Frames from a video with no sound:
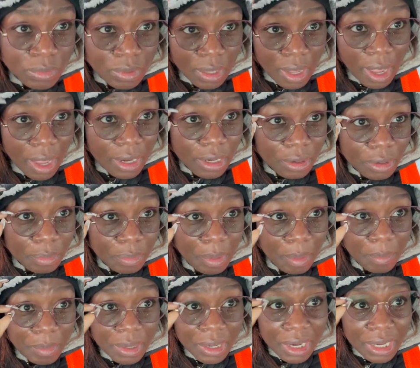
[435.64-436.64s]
And look for
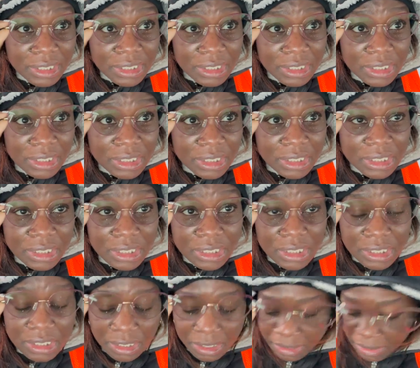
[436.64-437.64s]
my glasses.